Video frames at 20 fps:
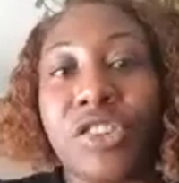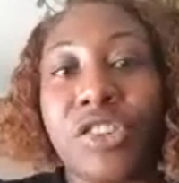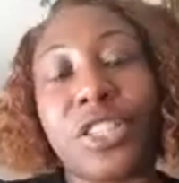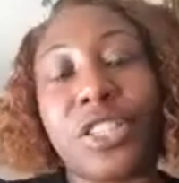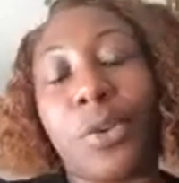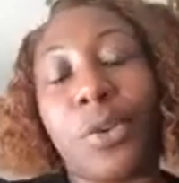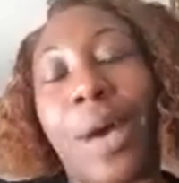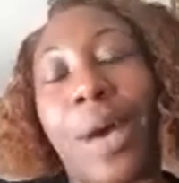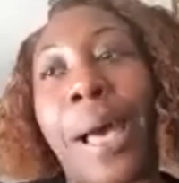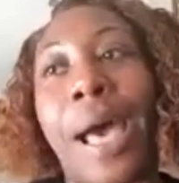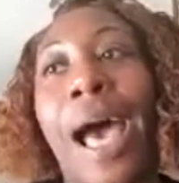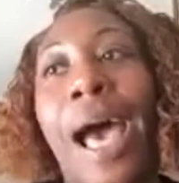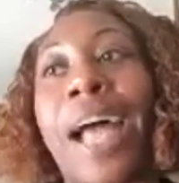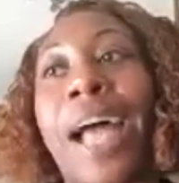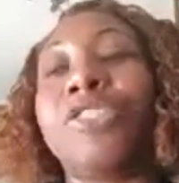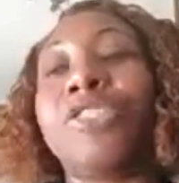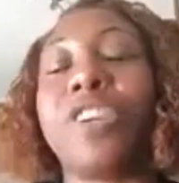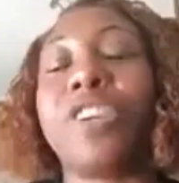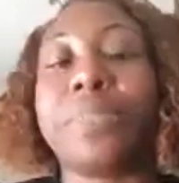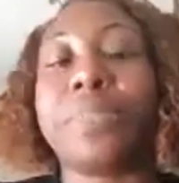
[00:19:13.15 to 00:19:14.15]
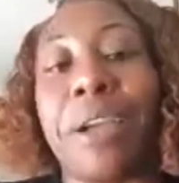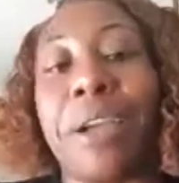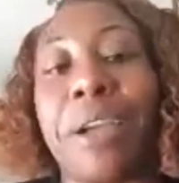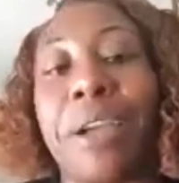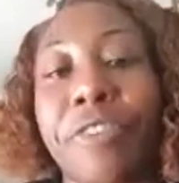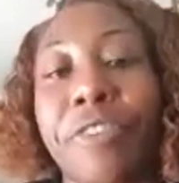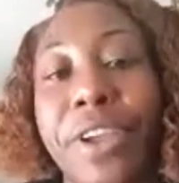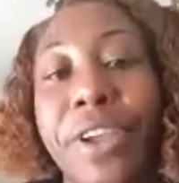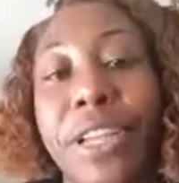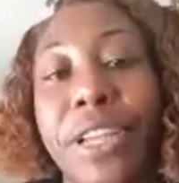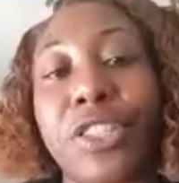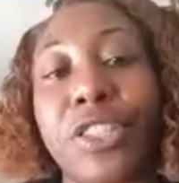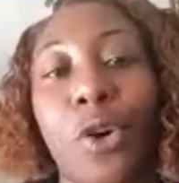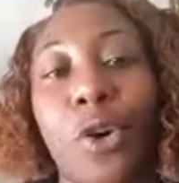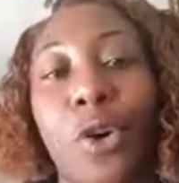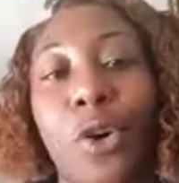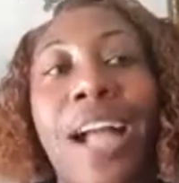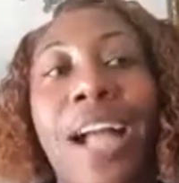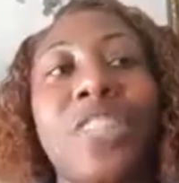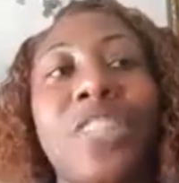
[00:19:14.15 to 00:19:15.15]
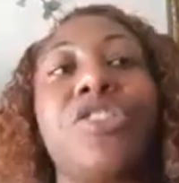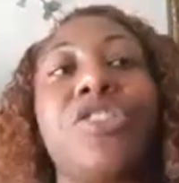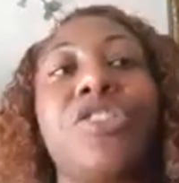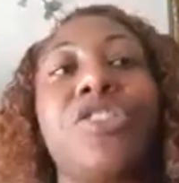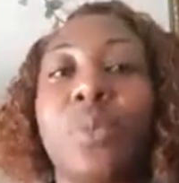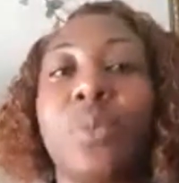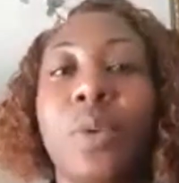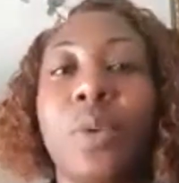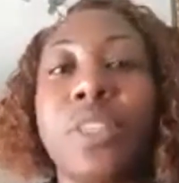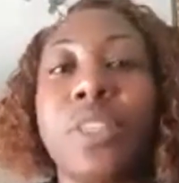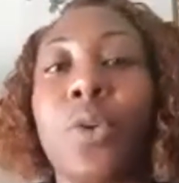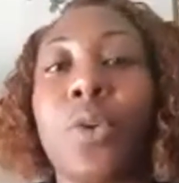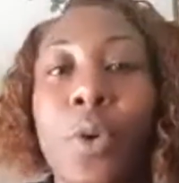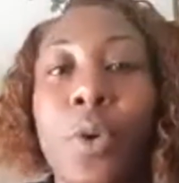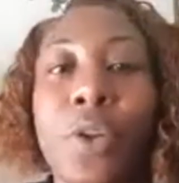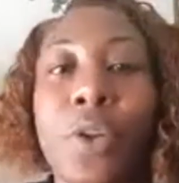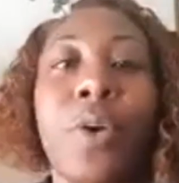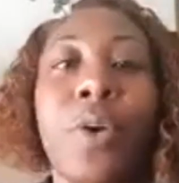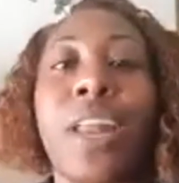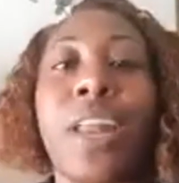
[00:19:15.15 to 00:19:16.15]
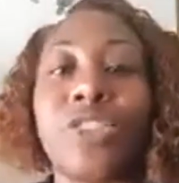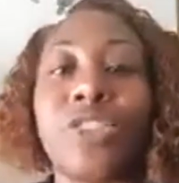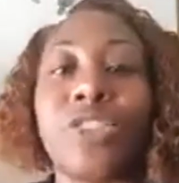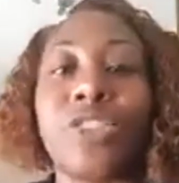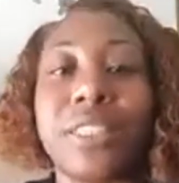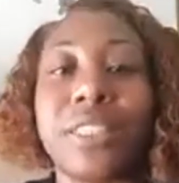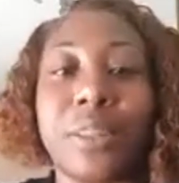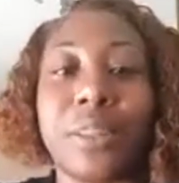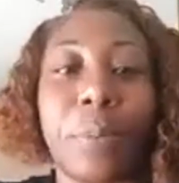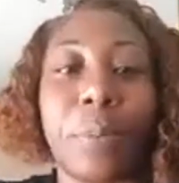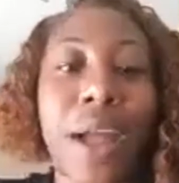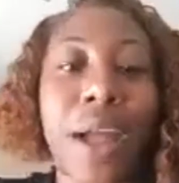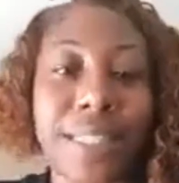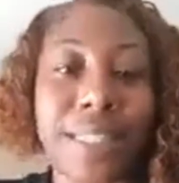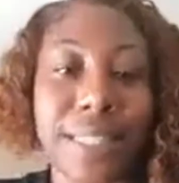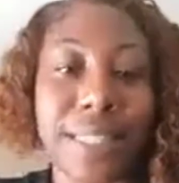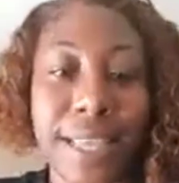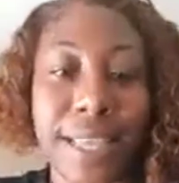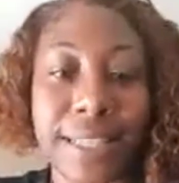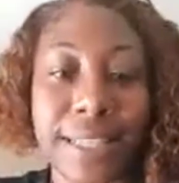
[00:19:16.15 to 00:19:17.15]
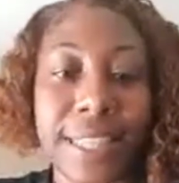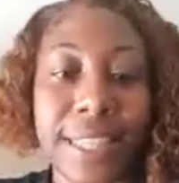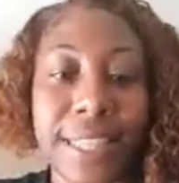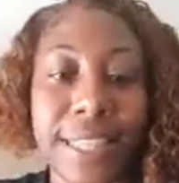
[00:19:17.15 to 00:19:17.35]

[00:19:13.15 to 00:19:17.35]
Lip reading: So I trust my friend. So I trust what's going on. I trust the process.